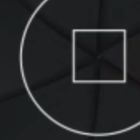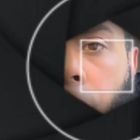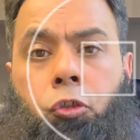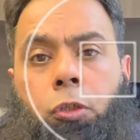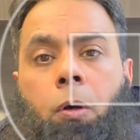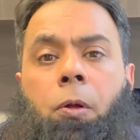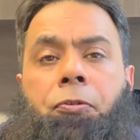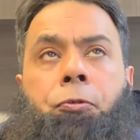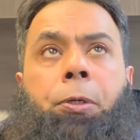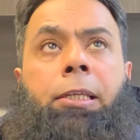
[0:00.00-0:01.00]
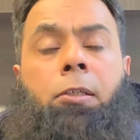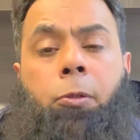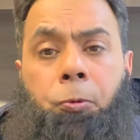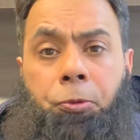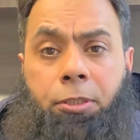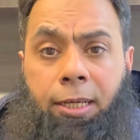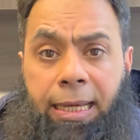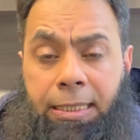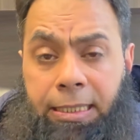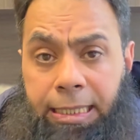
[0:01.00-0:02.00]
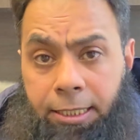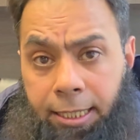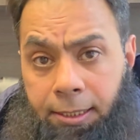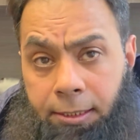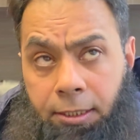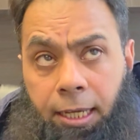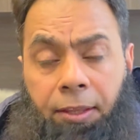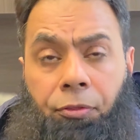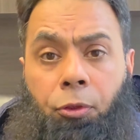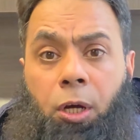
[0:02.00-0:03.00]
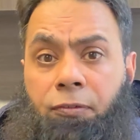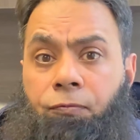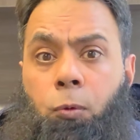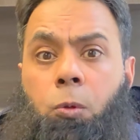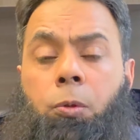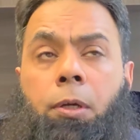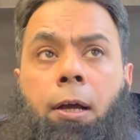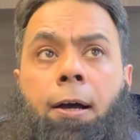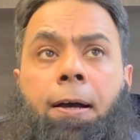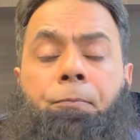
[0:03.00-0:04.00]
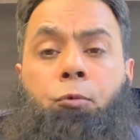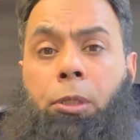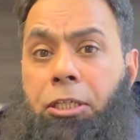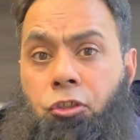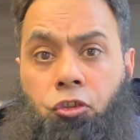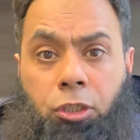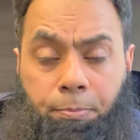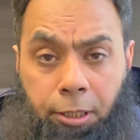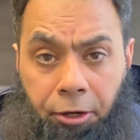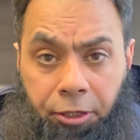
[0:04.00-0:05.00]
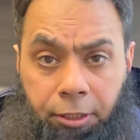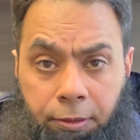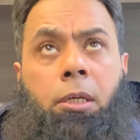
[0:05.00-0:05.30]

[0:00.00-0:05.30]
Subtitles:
You should also include a detailed and thoughtful relationship letter.